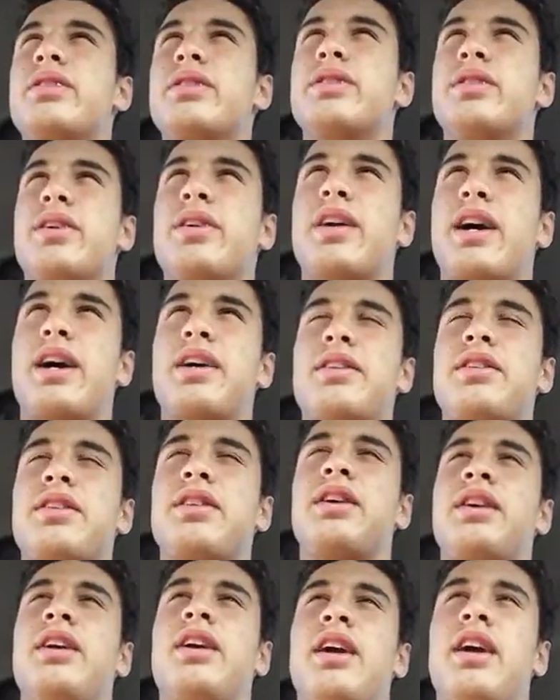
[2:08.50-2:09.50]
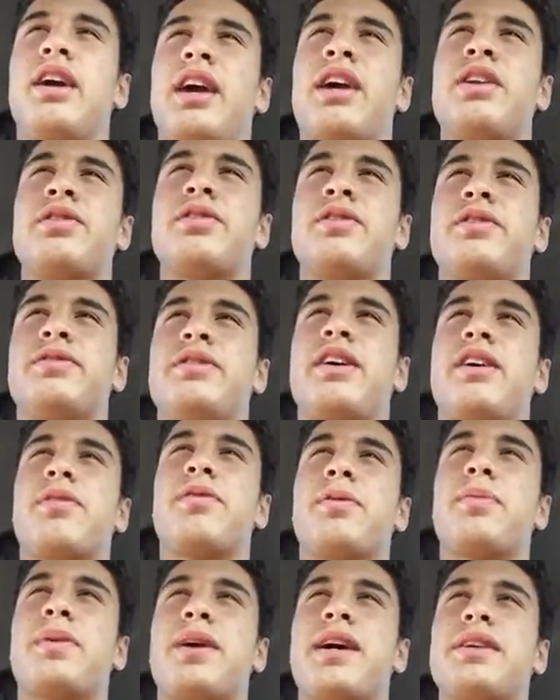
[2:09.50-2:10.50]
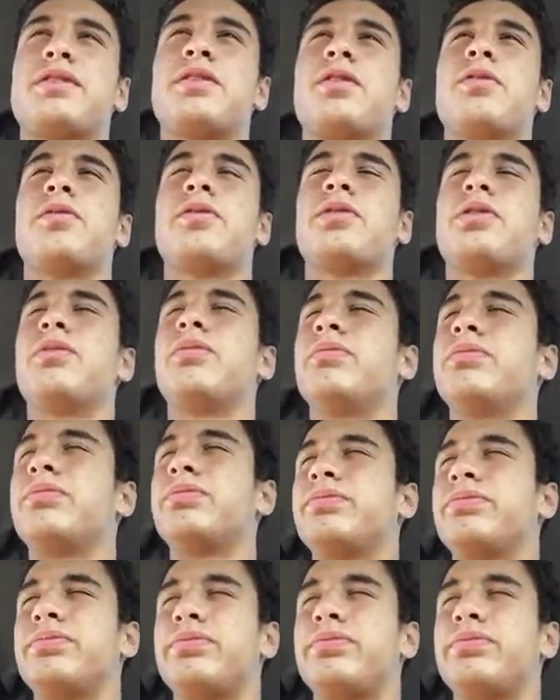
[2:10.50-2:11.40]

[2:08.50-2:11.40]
so that the angel of death would pass over them.